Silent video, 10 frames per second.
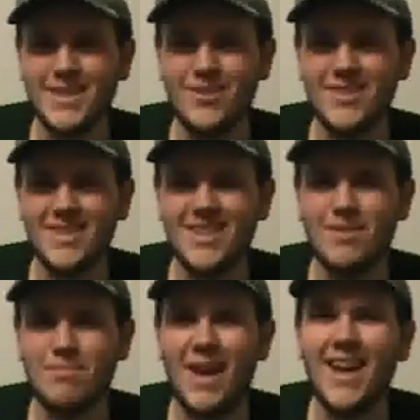it using
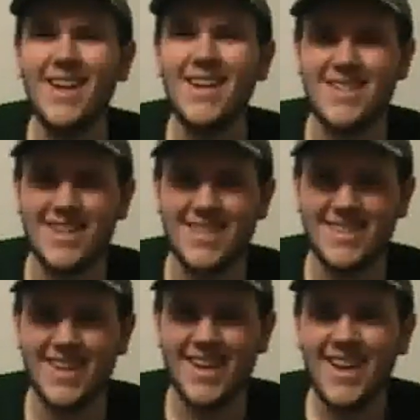the
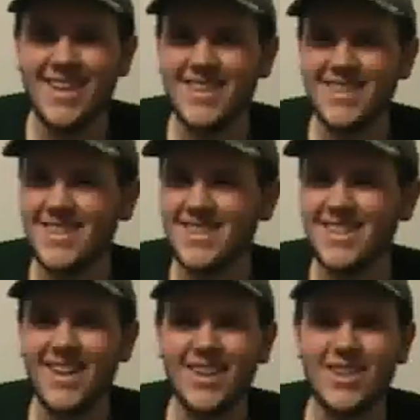pages? This
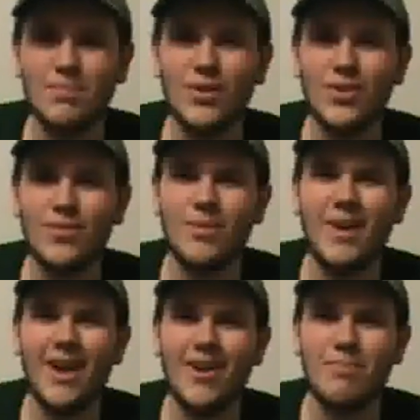isn't like the book from
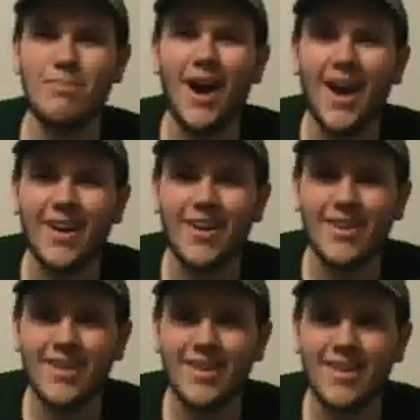Harry Potter.